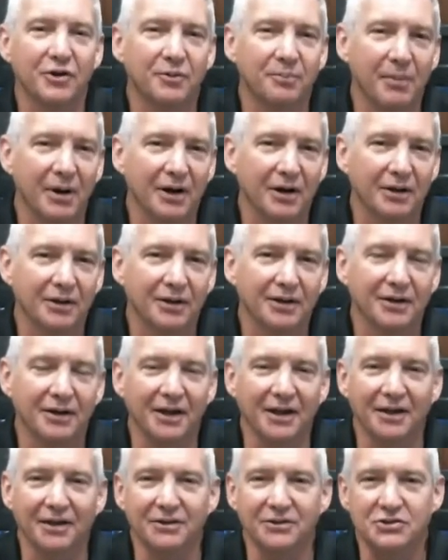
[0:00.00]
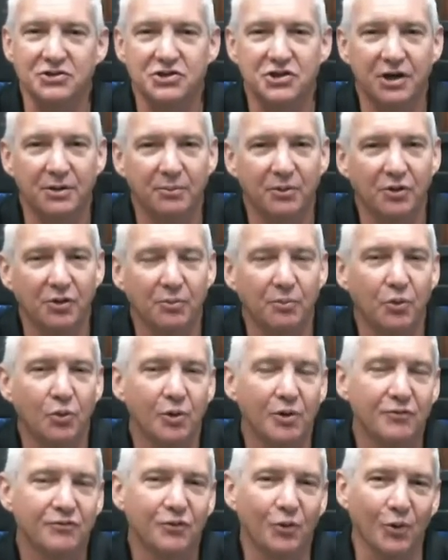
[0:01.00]
Maryland, and chairman of the
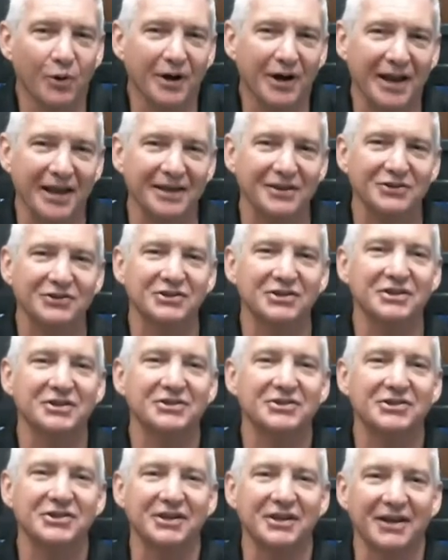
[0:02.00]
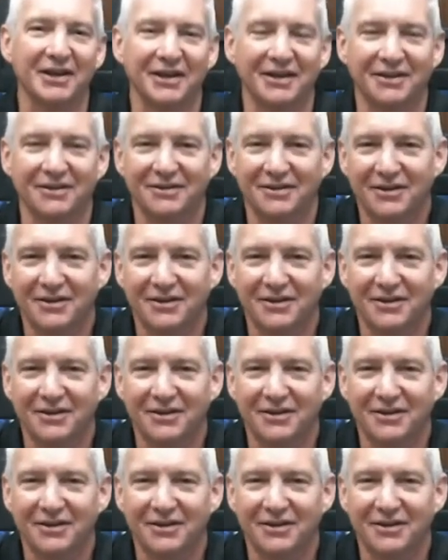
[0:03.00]
board for ACCA.